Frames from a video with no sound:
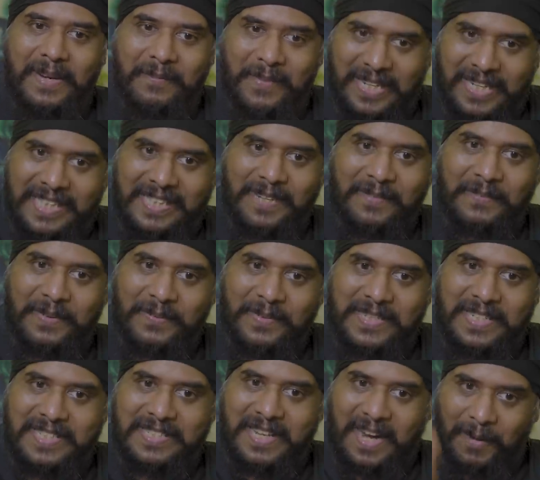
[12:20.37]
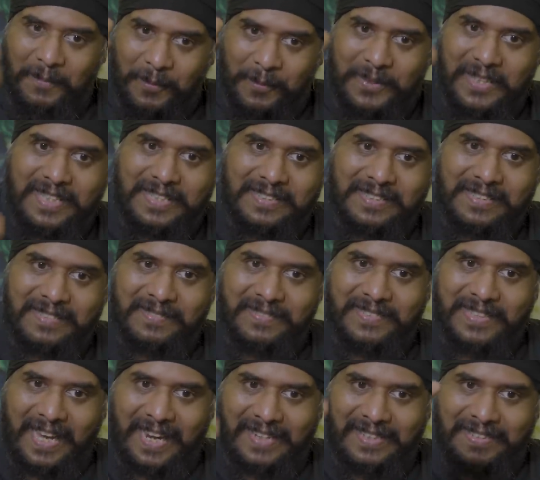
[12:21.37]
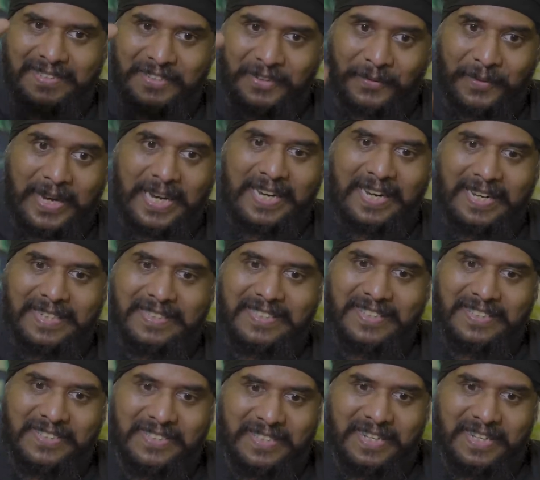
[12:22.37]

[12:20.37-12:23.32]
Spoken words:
Many a time people just come over that screen and just